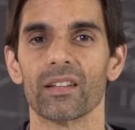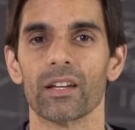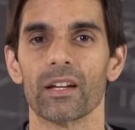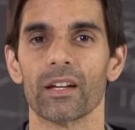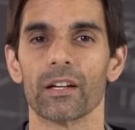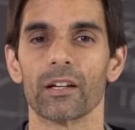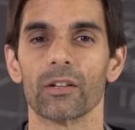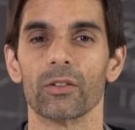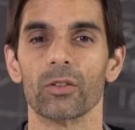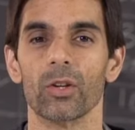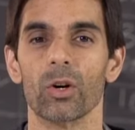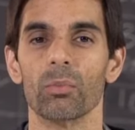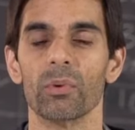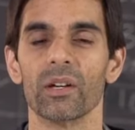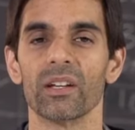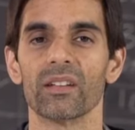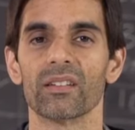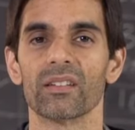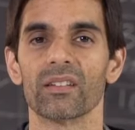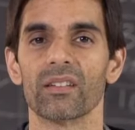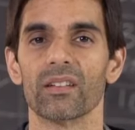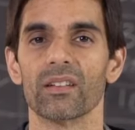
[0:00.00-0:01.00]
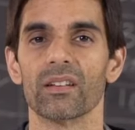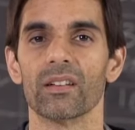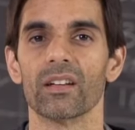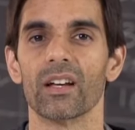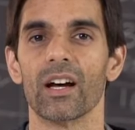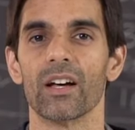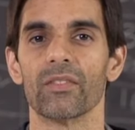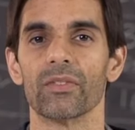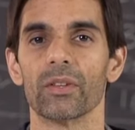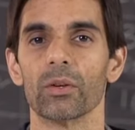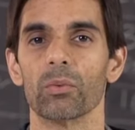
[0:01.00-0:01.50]
the ergonomics
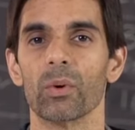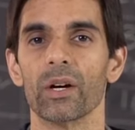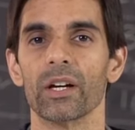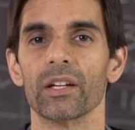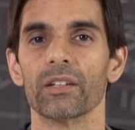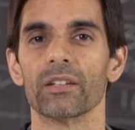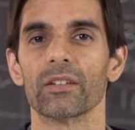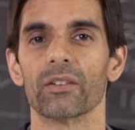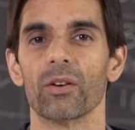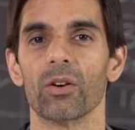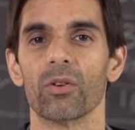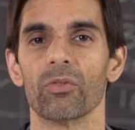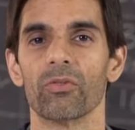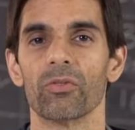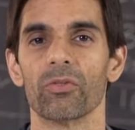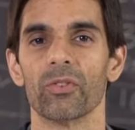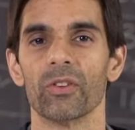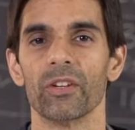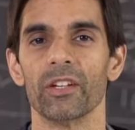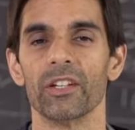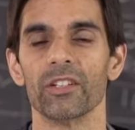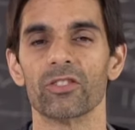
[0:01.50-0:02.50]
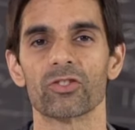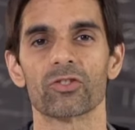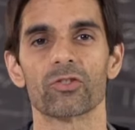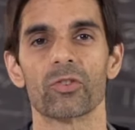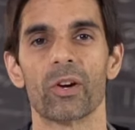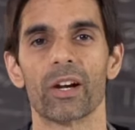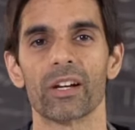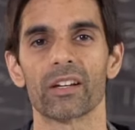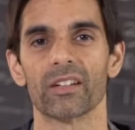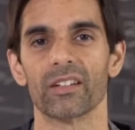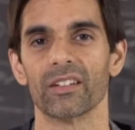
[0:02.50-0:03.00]
and the weight of each
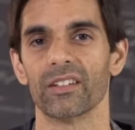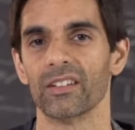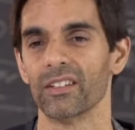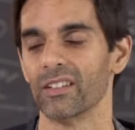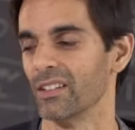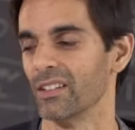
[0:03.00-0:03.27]
tracker.